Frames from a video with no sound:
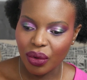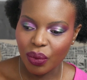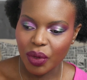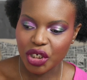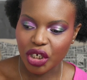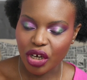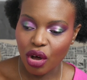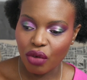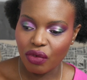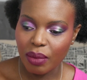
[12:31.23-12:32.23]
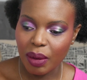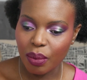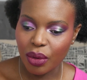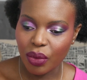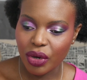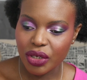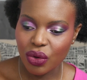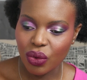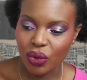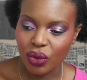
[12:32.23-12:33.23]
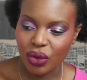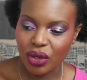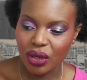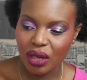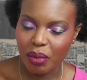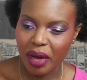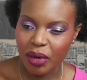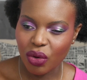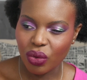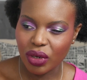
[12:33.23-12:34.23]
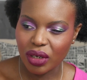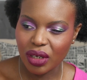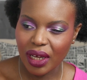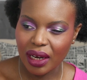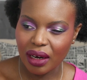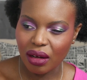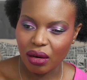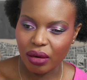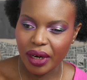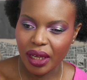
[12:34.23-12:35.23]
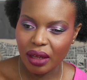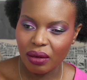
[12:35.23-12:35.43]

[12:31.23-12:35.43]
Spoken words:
which I can't remember what it's called, it might have been called Kalahari.